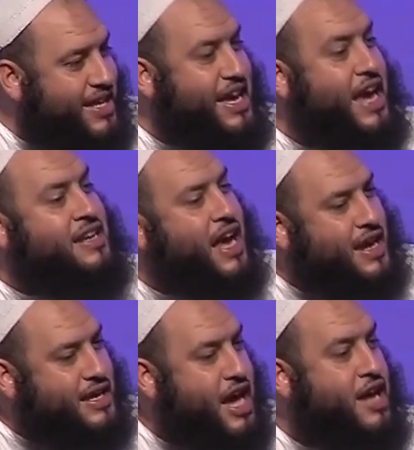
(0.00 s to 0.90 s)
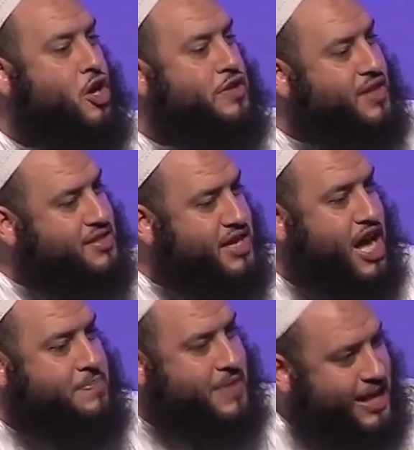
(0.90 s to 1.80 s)
again and again on the
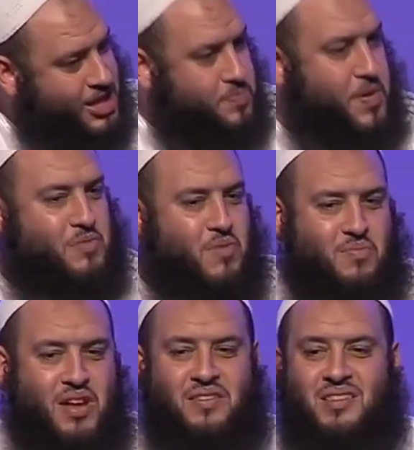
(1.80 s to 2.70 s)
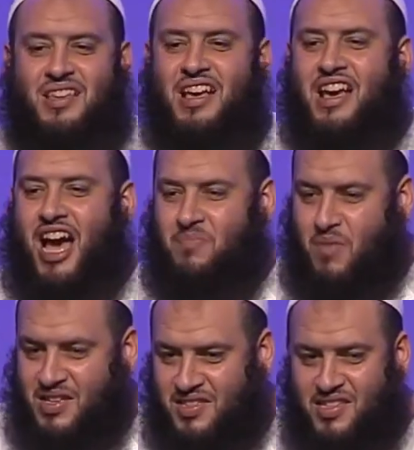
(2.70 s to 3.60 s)
same aspect, my brothers and
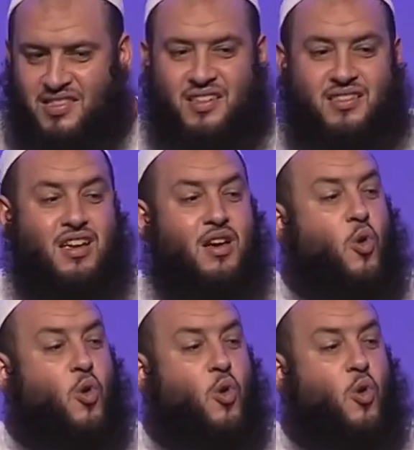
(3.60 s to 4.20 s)
my sisters.